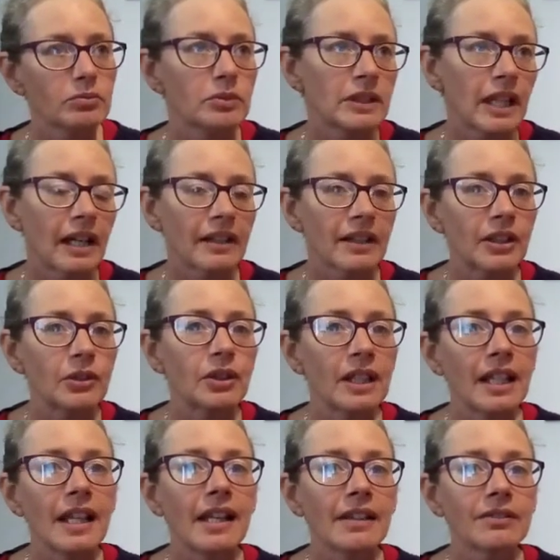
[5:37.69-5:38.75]
yeah, you
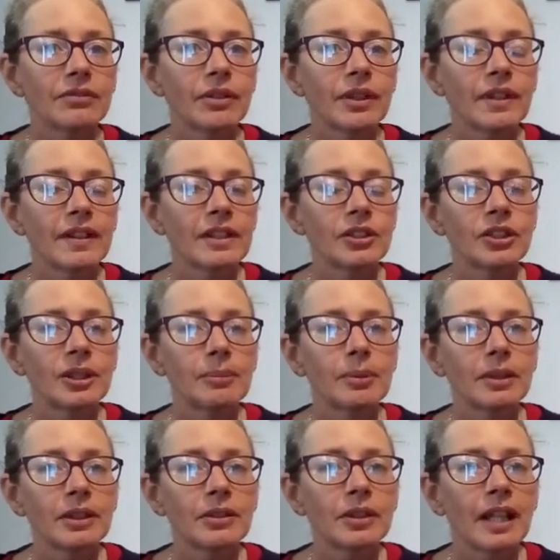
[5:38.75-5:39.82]
can live with a cheaper
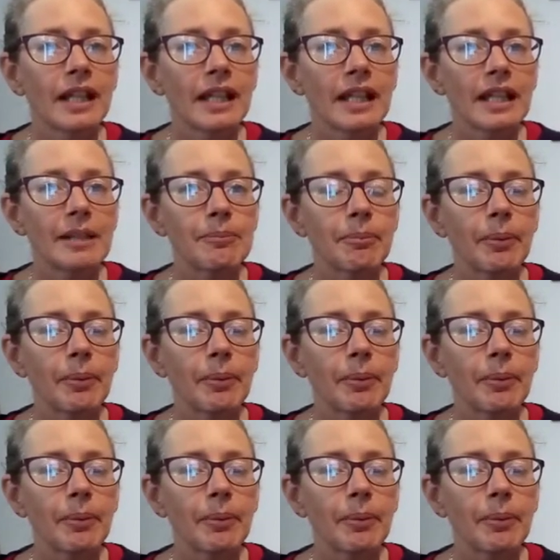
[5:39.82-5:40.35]
ukulele,